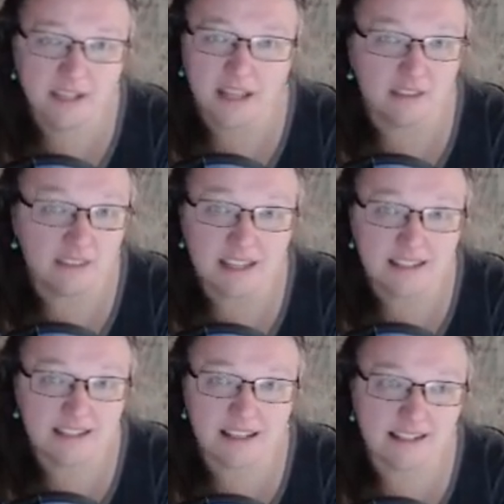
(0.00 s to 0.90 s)
That's
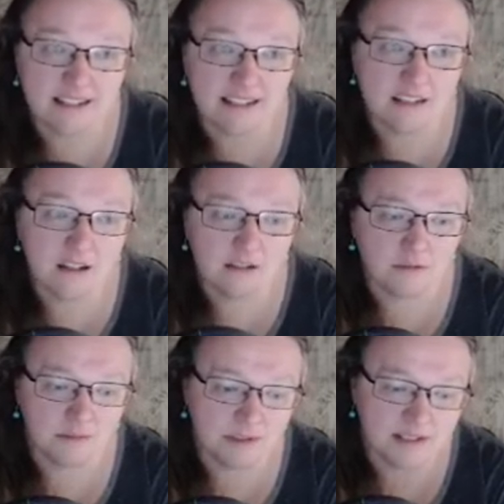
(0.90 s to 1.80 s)
not it.
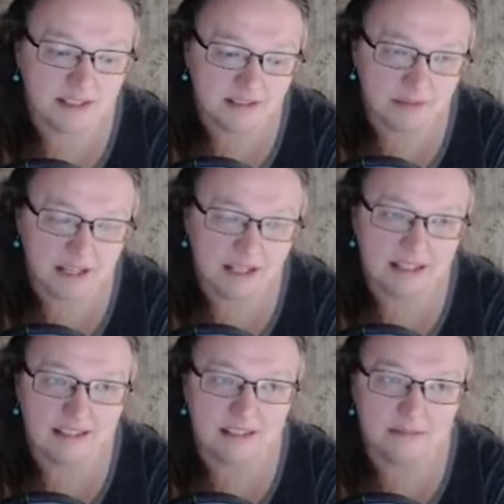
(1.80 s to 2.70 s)
We're participating in
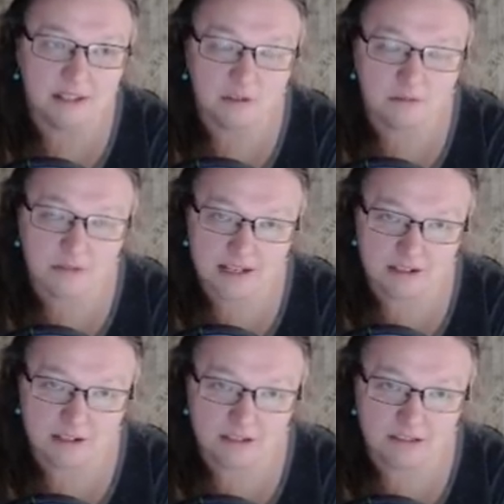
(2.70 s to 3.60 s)
something
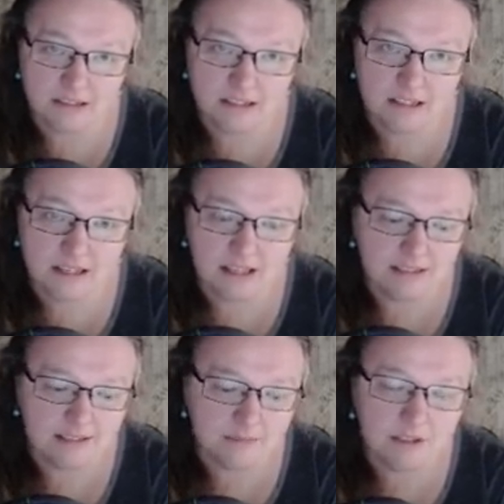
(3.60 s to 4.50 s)
greater and
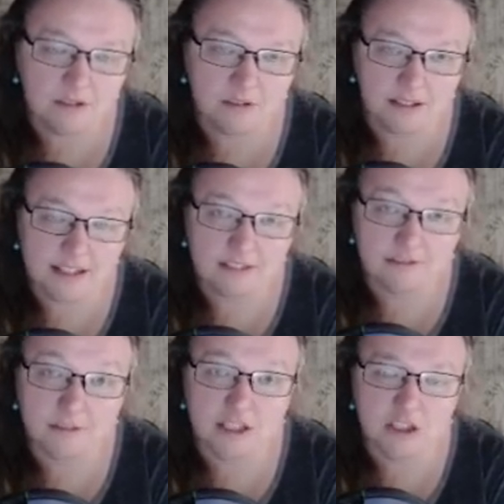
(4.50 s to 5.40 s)
something created
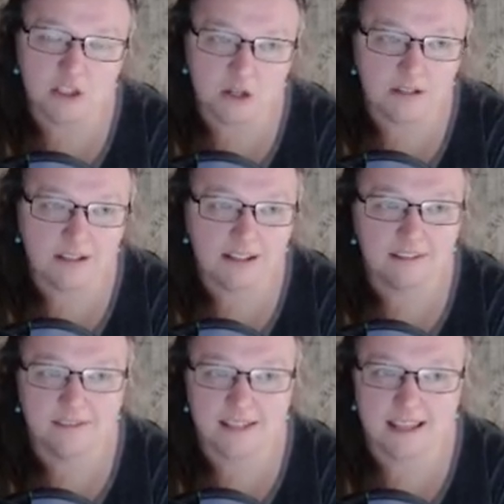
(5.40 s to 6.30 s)
from the dawn
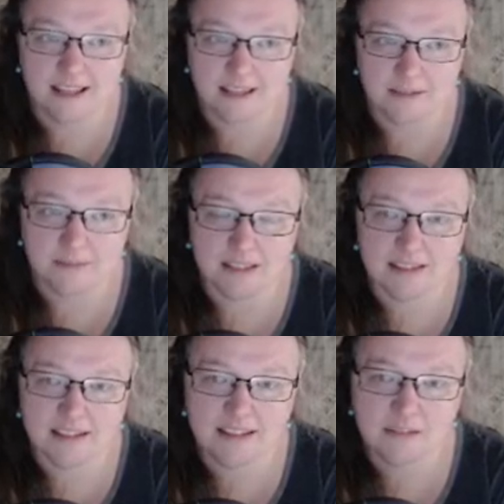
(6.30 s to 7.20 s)
of time. It's
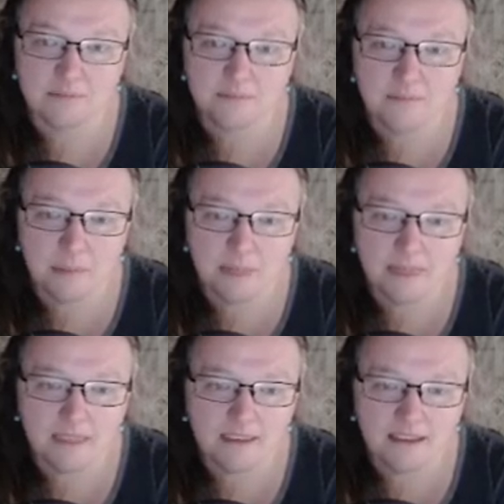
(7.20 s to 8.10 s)
like,
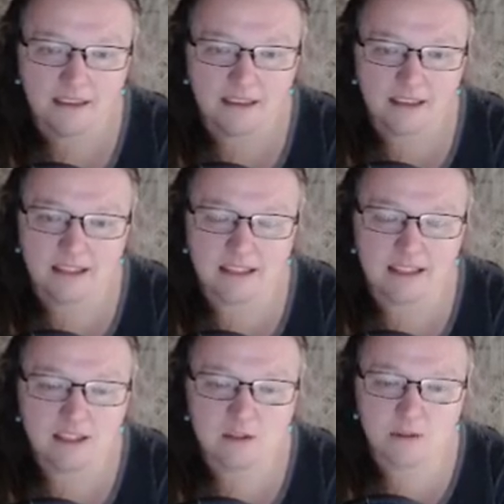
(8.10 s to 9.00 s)
it,
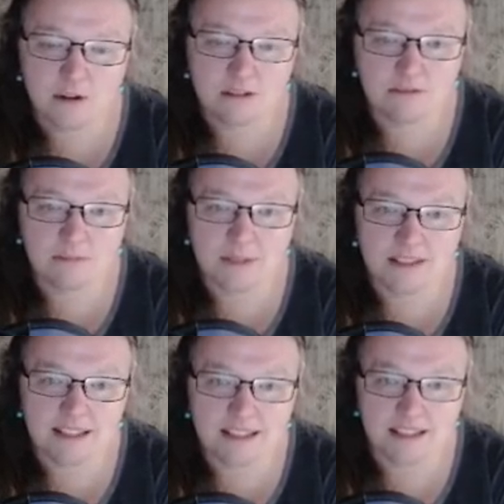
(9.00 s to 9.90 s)
it's so hard for me
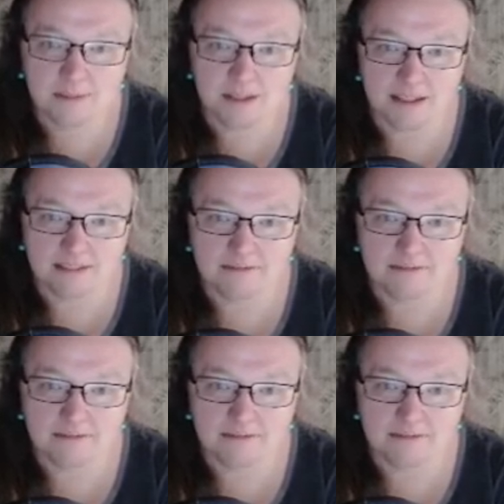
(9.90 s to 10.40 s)
to explain.